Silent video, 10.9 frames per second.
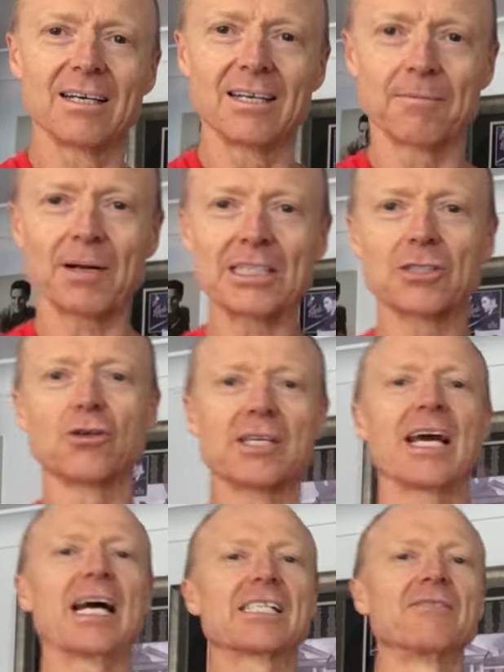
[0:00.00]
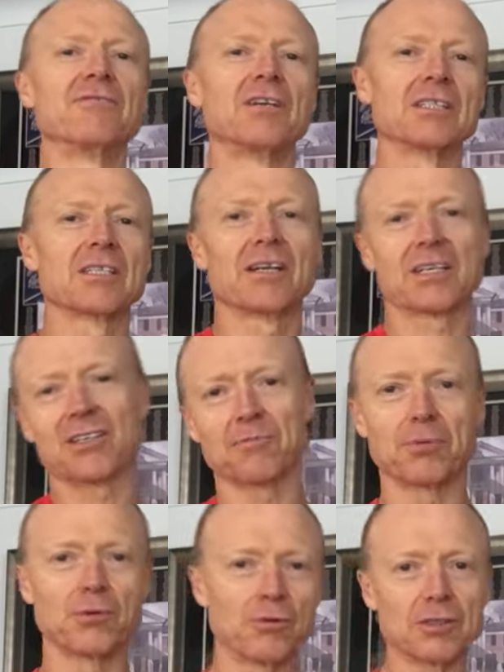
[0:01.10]
a place called Cash Converters, like an
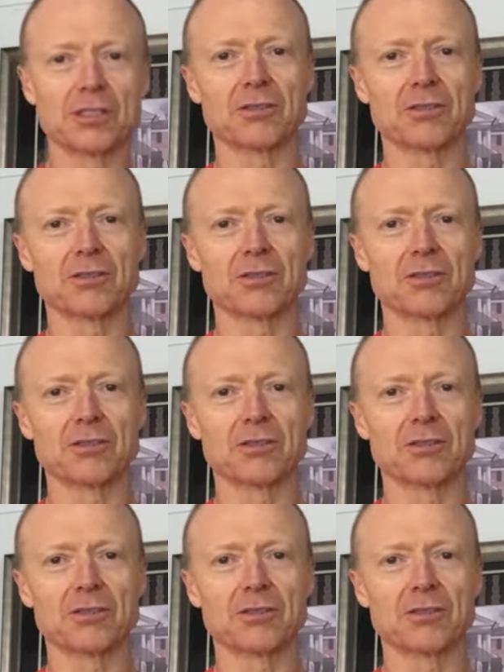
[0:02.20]
pawn